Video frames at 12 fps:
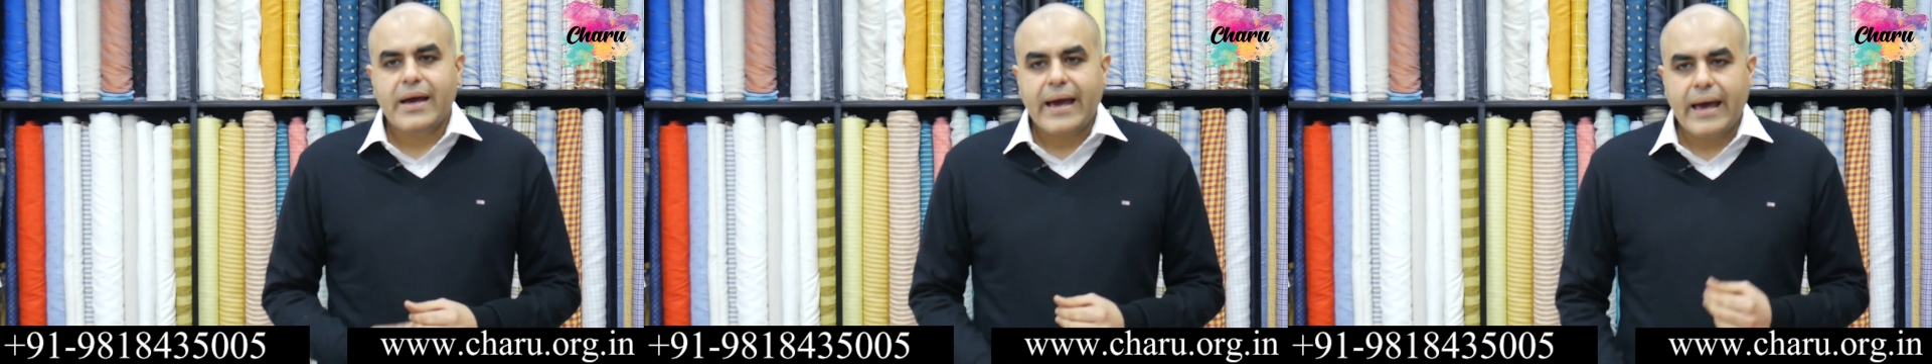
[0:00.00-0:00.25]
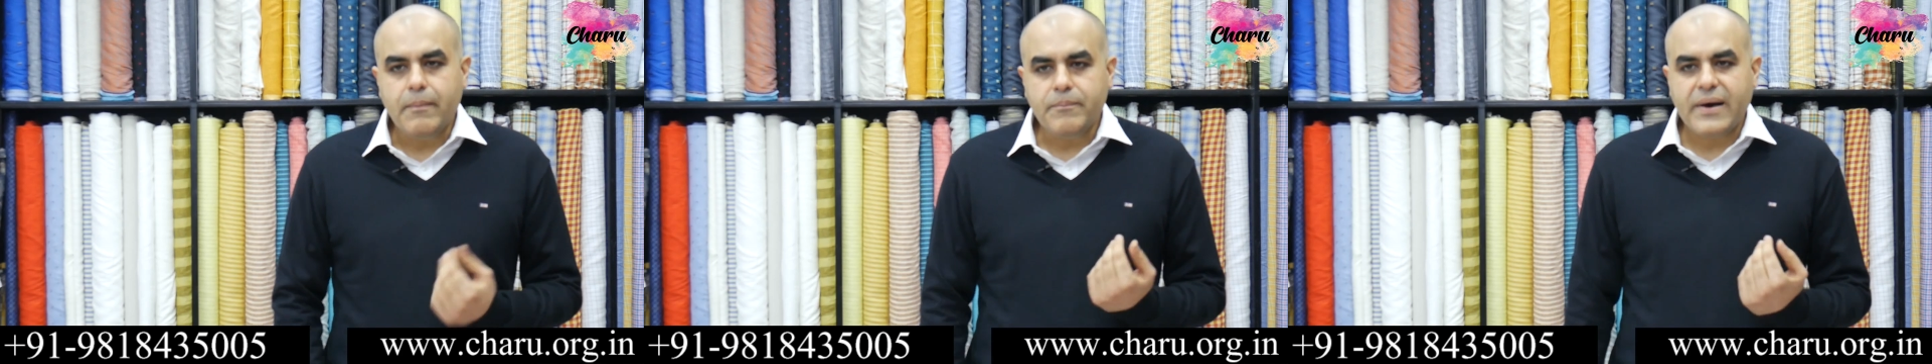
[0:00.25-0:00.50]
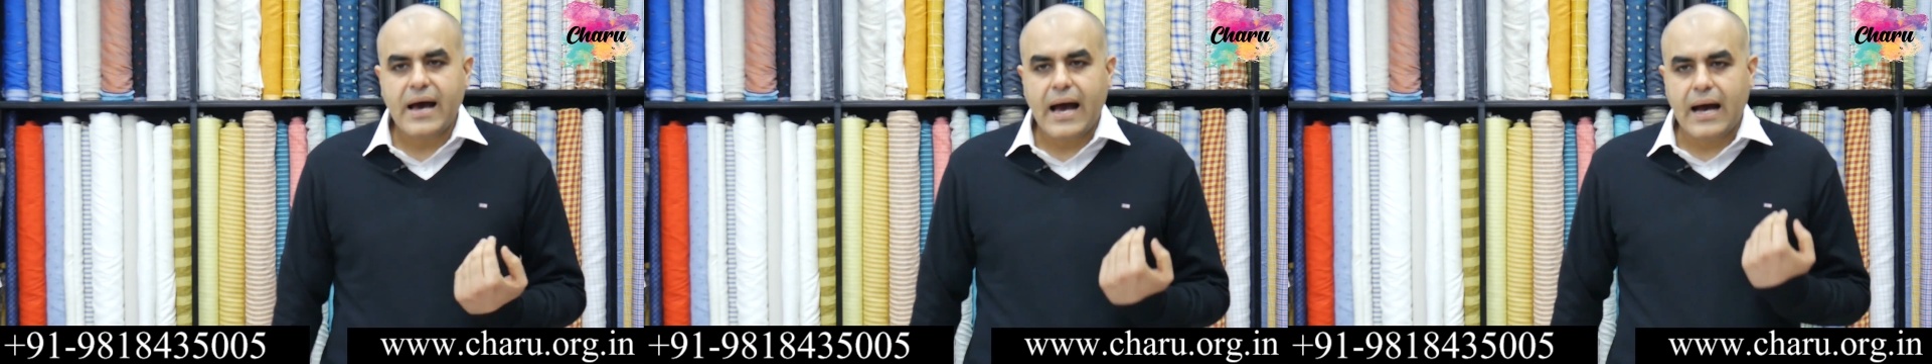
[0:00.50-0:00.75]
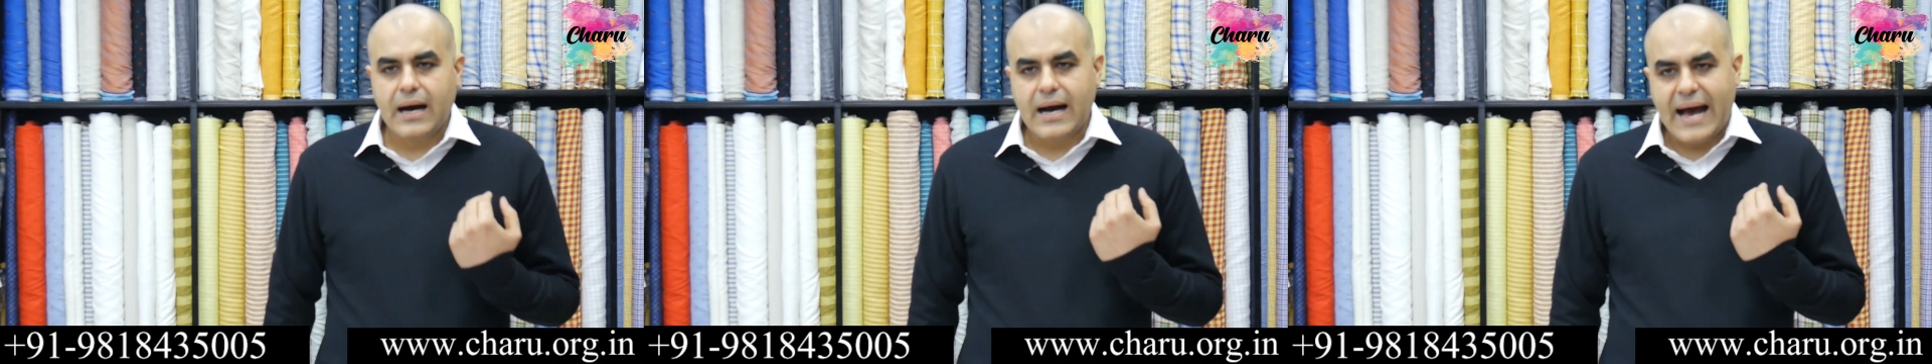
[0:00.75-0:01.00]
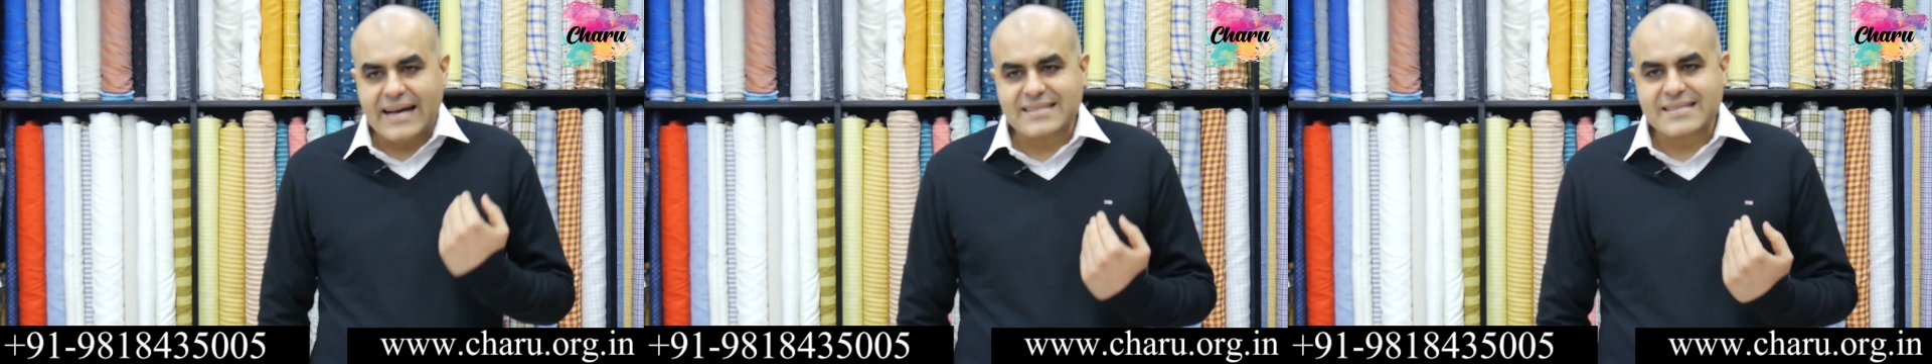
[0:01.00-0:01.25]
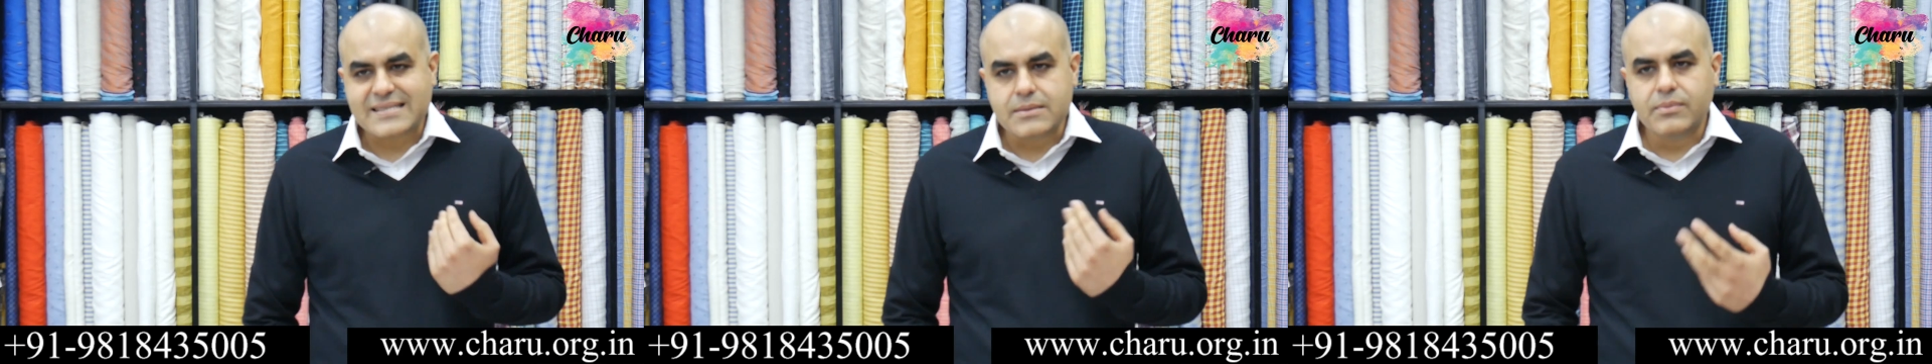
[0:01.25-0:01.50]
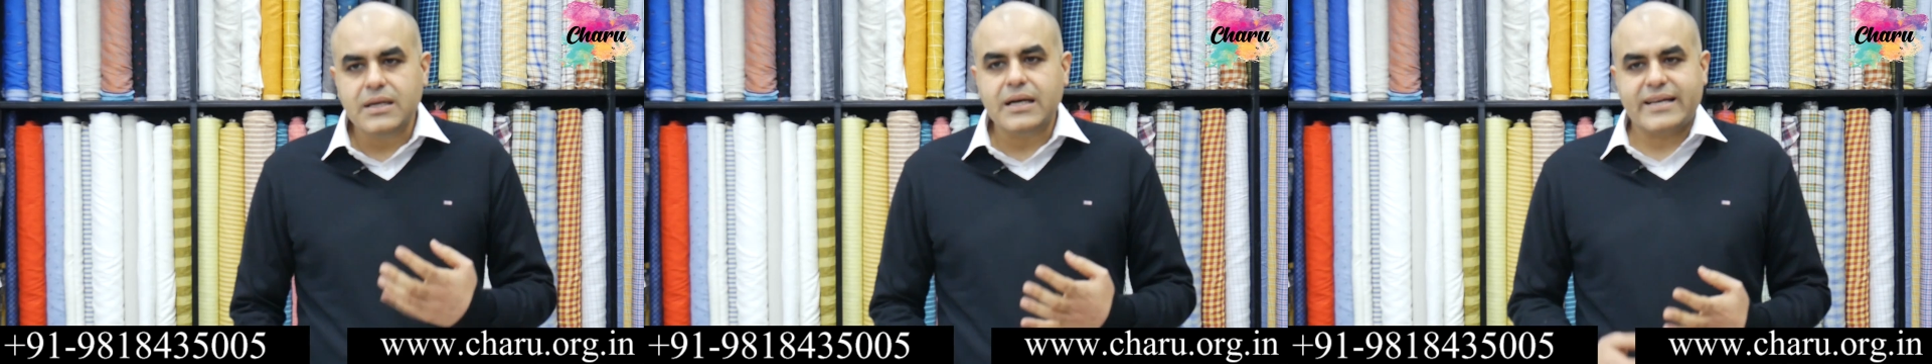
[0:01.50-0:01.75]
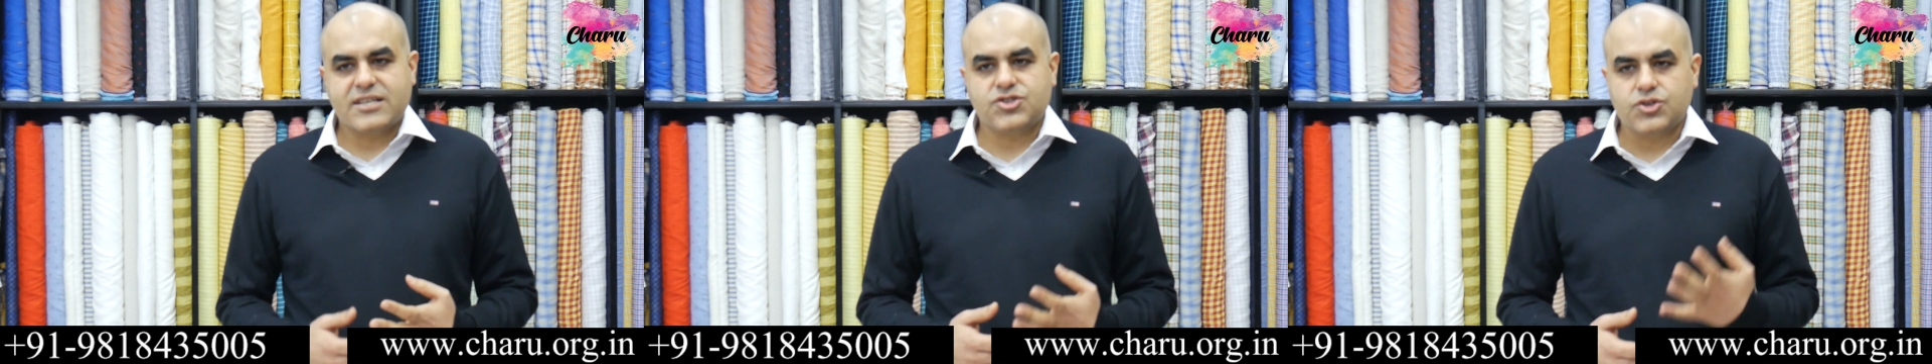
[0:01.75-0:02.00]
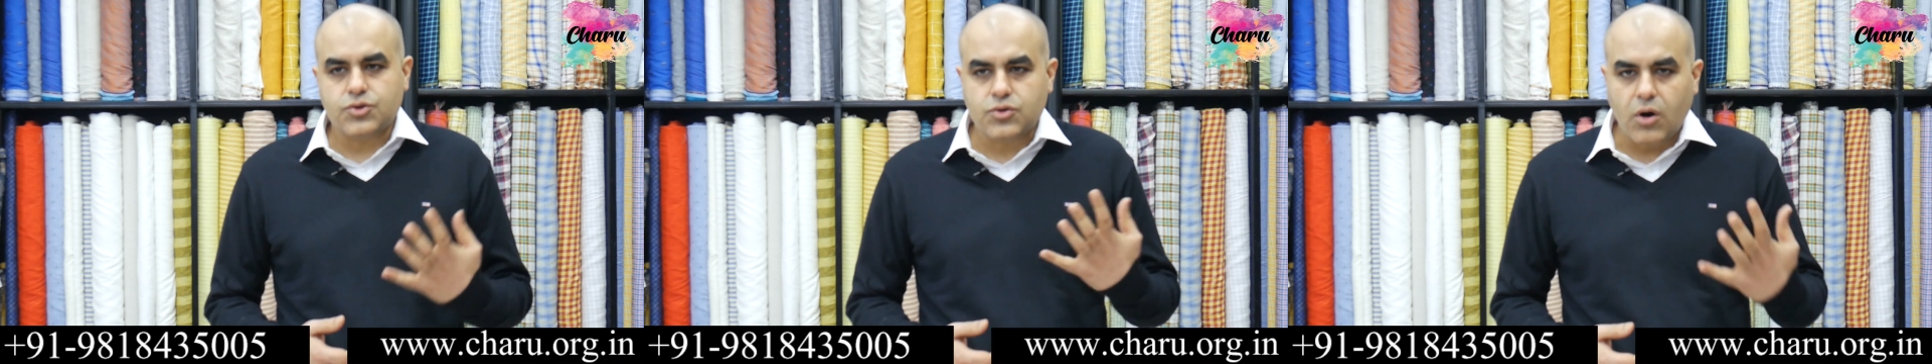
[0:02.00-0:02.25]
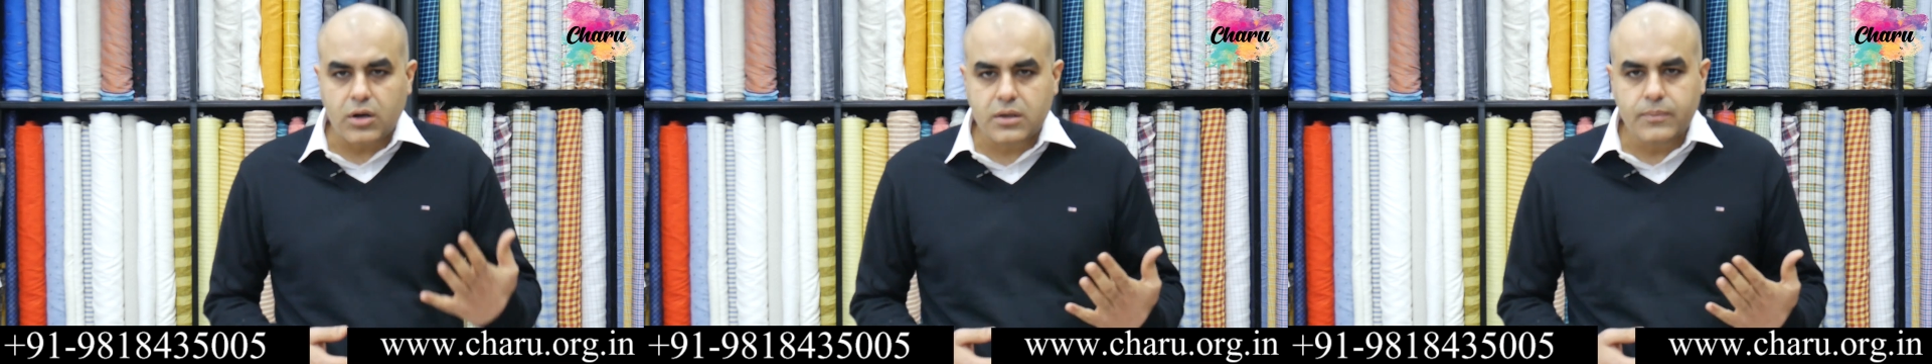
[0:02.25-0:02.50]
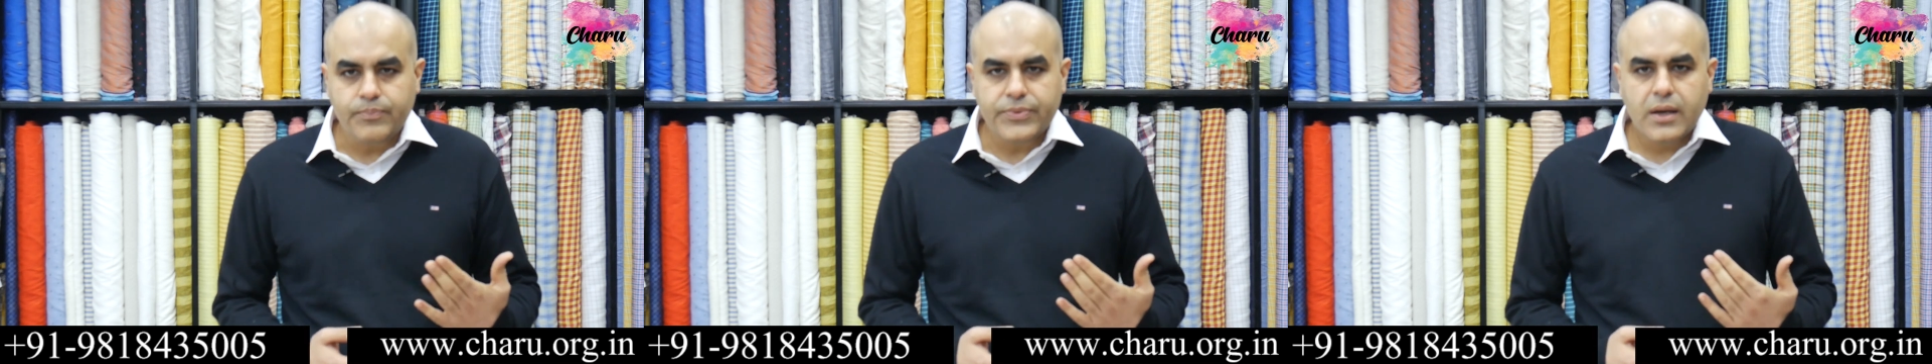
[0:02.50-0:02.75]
Hemp has a similar texture to cotton,